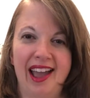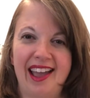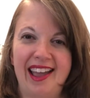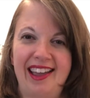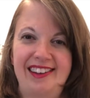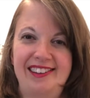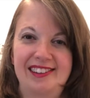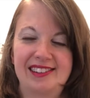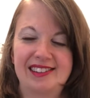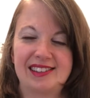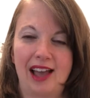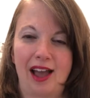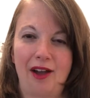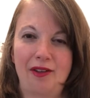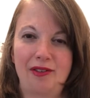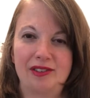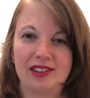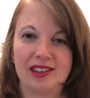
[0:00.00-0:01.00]
It just
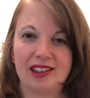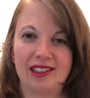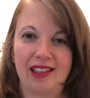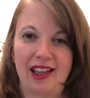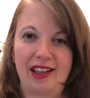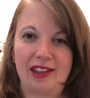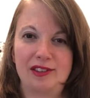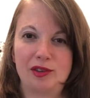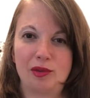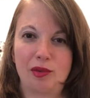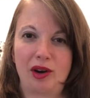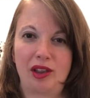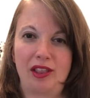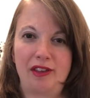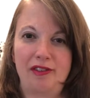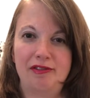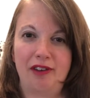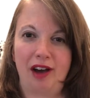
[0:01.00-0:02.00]
sounds like it's a
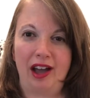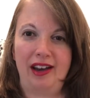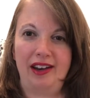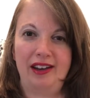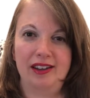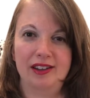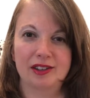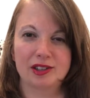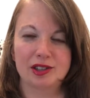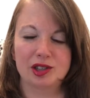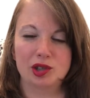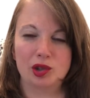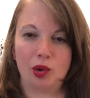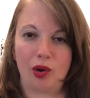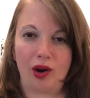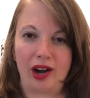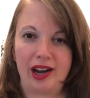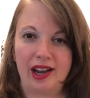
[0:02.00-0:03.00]
really fun
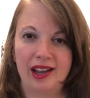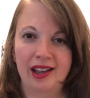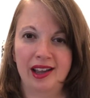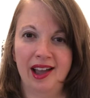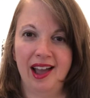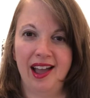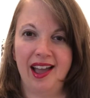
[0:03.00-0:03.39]
story,